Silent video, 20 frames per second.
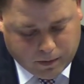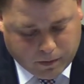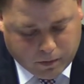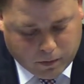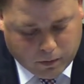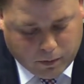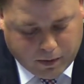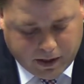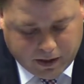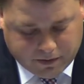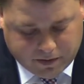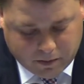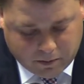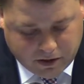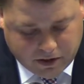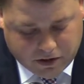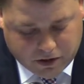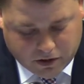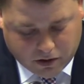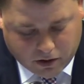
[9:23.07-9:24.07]
We have to be
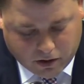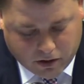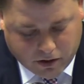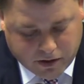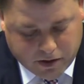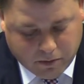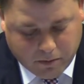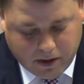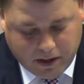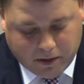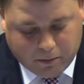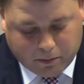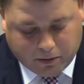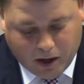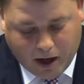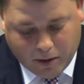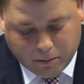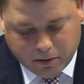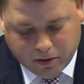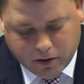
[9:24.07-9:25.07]
sure to make
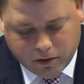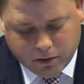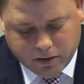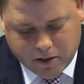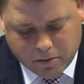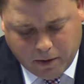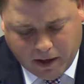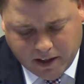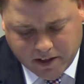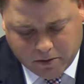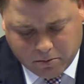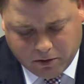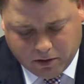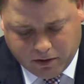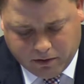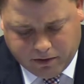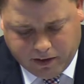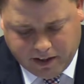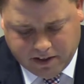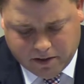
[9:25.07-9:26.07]
proper and responsible
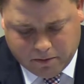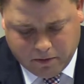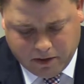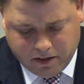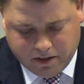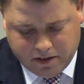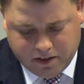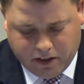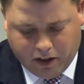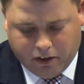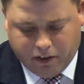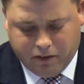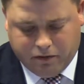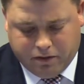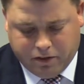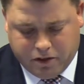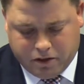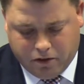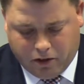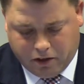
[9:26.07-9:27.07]
investments in our
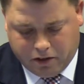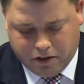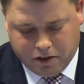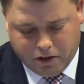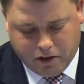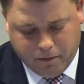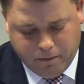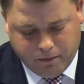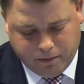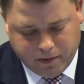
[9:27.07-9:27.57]
infrastructure,